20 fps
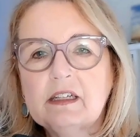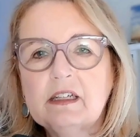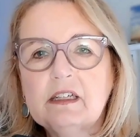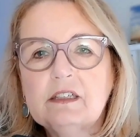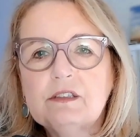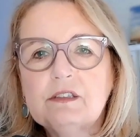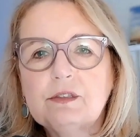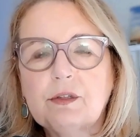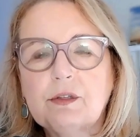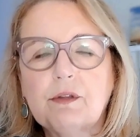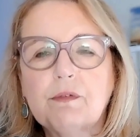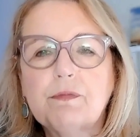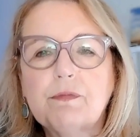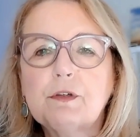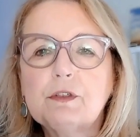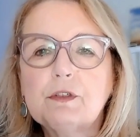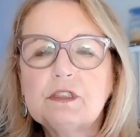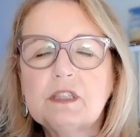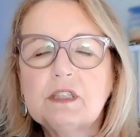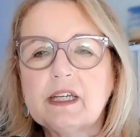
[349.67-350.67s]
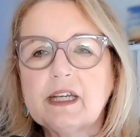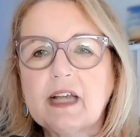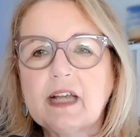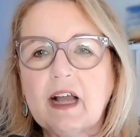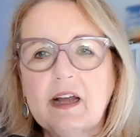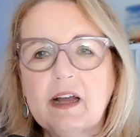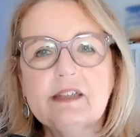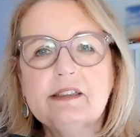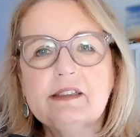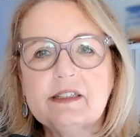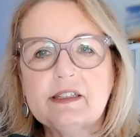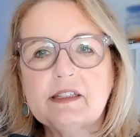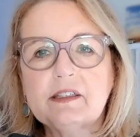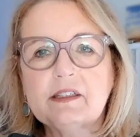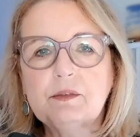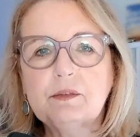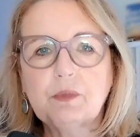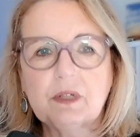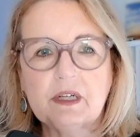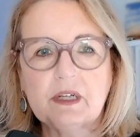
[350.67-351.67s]
So the first thing I did
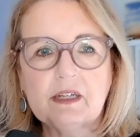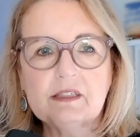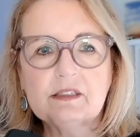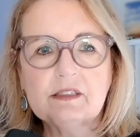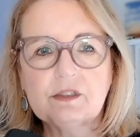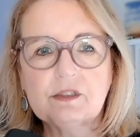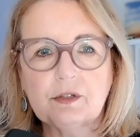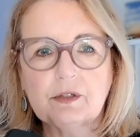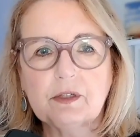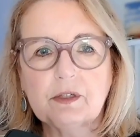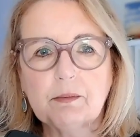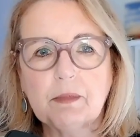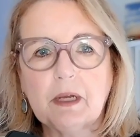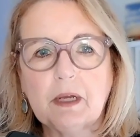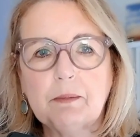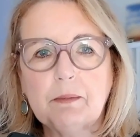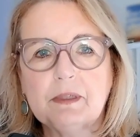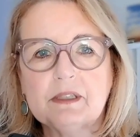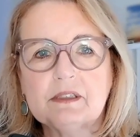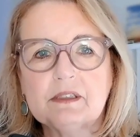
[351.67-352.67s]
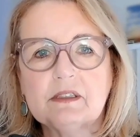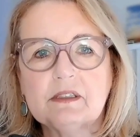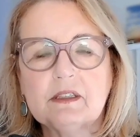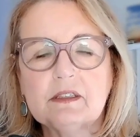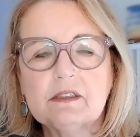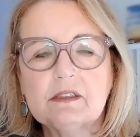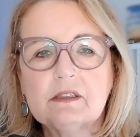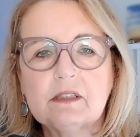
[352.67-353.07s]
when I started my business,